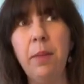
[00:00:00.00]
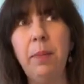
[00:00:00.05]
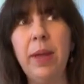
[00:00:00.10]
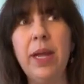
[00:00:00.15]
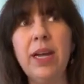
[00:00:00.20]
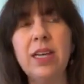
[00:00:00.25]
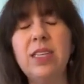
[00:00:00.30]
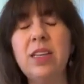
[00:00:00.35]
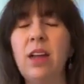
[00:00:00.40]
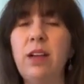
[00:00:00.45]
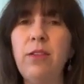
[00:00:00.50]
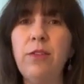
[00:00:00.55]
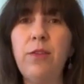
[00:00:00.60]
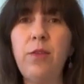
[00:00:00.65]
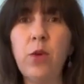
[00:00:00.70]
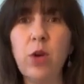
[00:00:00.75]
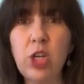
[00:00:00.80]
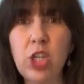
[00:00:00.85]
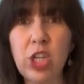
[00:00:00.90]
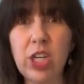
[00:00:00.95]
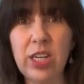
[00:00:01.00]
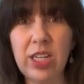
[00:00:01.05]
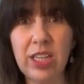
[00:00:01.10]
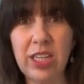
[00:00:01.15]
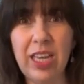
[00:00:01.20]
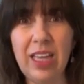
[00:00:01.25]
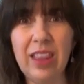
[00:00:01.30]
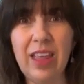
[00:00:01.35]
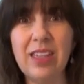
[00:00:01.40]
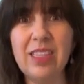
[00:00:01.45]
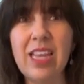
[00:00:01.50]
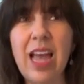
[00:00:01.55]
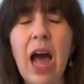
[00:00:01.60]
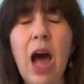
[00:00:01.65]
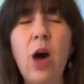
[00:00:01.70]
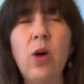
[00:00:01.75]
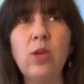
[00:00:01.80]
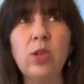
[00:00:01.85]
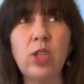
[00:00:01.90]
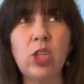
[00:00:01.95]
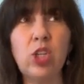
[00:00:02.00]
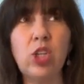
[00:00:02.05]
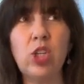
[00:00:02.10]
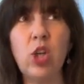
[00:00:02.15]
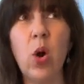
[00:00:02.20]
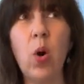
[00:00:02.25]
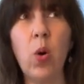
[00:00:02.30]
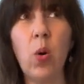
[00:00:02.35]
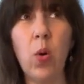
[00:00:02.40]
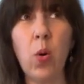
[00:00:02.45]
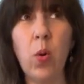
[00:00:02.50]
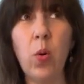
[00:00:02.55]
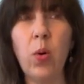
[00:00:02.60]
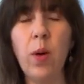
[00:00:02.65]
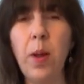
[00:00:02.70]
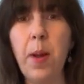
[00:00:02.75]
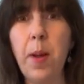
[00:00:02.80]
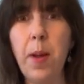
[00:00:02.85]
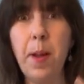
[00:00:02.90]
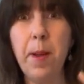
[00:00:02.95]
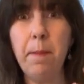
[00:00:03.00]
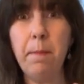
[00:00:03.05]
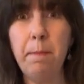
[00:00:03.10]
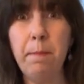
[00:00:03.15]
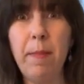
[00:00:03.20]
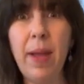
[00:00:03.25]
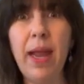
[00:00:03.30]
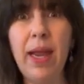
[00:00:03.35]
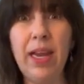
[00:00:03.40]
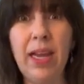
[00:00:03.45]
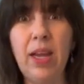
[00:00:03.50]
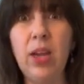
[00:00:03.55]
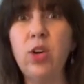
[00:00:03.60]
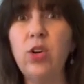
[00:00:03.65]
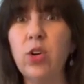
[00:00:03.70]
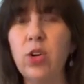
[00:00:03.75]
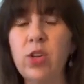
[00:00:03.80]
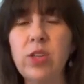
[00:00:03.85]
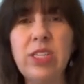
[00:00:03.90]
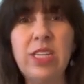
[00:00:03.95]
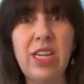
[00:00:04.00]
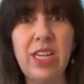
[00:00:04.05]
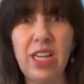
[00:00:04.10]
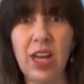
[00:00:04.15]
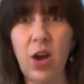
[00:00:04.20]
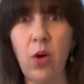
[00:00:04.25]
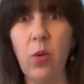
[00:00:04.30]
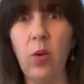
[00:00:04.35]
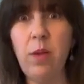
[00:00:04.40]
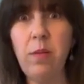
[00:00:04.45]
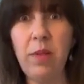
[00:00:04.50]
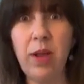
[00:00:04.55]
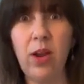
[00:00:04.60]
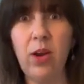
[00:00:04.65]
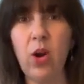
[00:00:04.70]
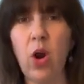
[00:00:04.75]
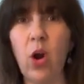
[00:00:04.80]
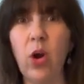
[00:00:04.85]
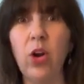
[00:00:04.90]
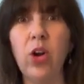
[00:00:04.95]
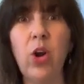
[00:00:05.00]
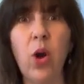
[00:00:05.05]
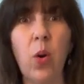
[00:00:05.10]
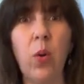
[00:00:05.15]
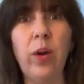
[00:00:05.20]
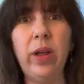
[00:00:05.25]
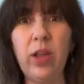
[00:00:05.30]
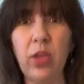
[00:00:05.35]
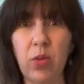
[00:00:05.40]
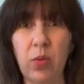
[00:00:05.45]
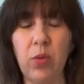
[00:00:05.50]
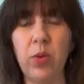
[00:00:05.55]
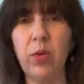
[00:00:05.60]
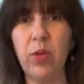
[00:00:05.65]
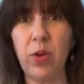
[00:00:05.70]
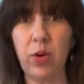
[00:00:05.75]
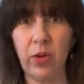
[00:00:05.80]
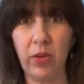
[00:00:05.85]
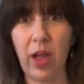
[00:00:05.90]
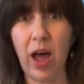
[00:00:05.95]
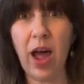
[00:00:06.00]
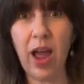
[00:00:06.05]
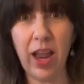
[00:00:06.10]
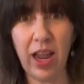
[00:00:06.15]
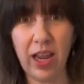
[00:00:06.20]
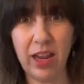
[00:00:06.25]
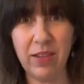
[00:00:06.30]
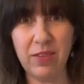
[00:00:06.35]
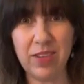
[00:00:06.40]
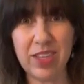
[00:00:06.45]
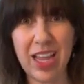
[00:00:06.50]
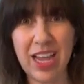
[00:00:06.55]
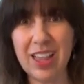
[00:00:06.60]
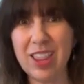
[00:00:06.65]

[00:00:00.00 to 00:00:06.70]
Because unfortunately, that's how so many girls and young women are going through their lives.